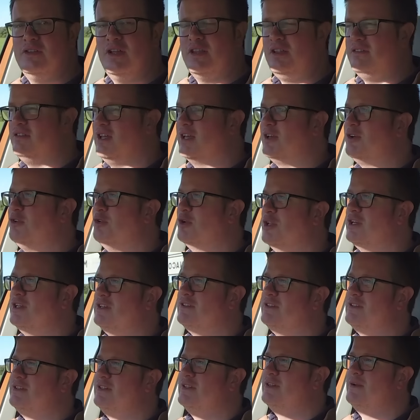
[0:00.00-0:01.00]
I think they call it
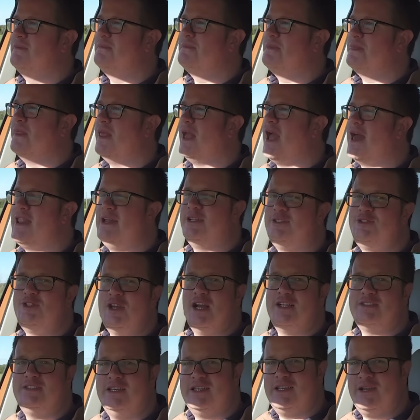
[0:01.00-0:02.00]

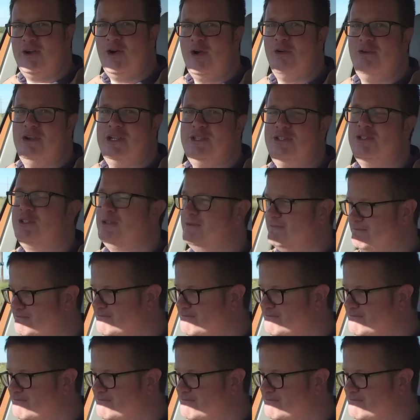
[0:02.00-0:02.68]
energetic orange.